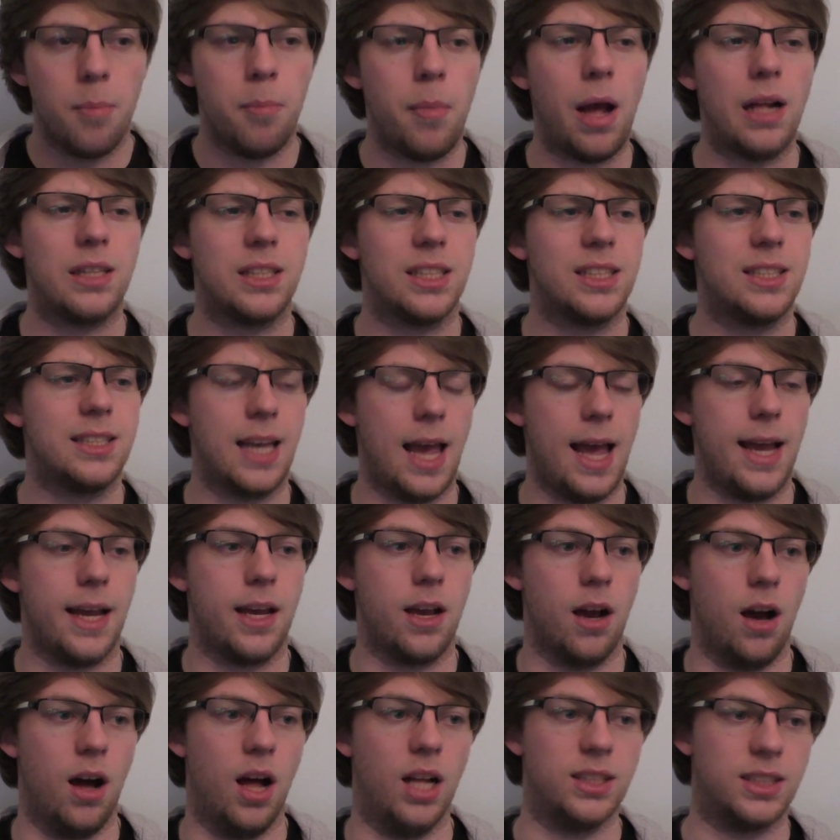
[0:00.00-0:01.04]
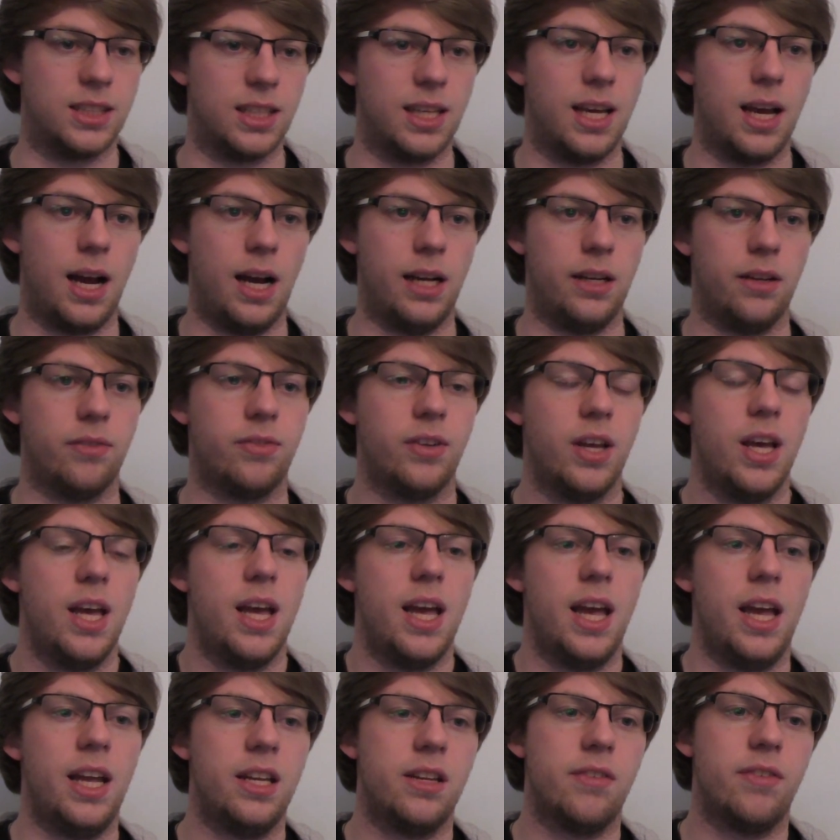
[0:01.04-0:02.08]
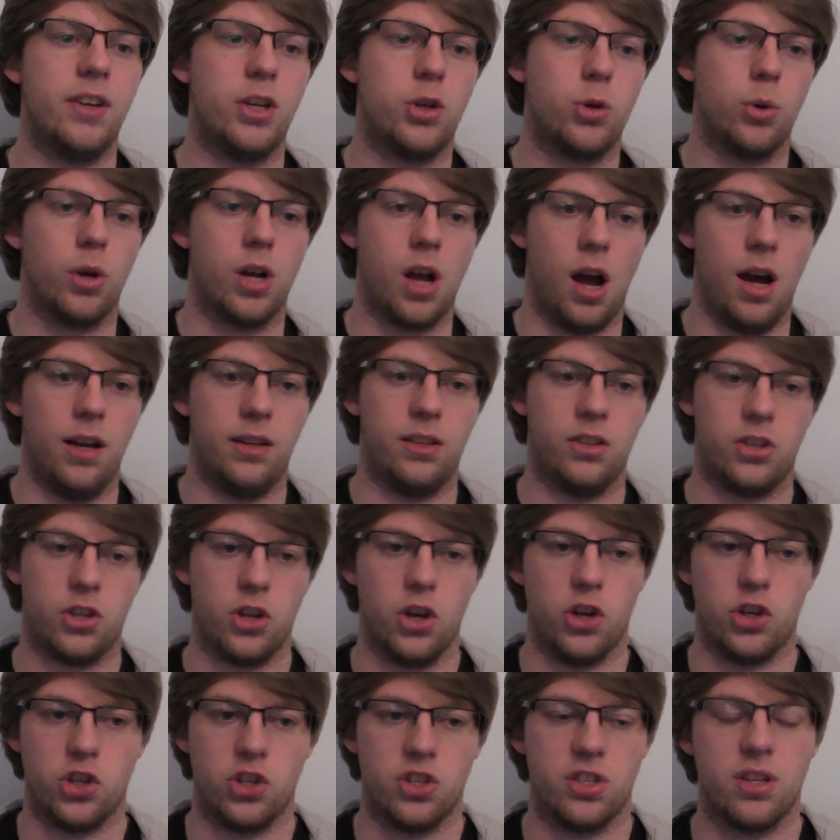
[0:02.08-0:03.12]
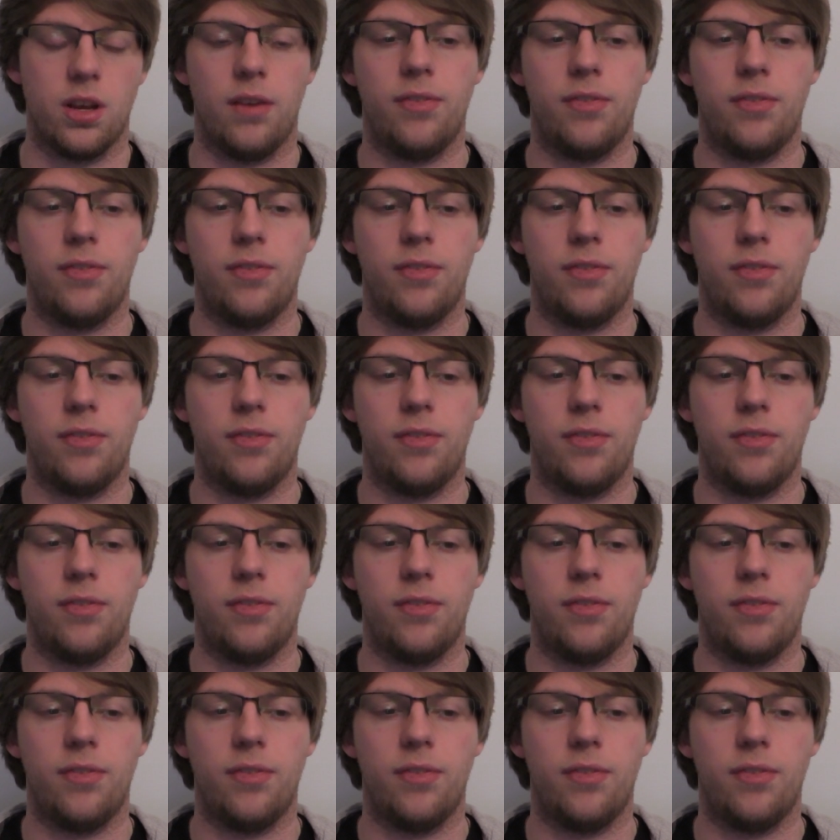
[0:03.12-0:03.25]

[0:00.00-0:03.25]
Meta tech cards and kind of individual card discussions.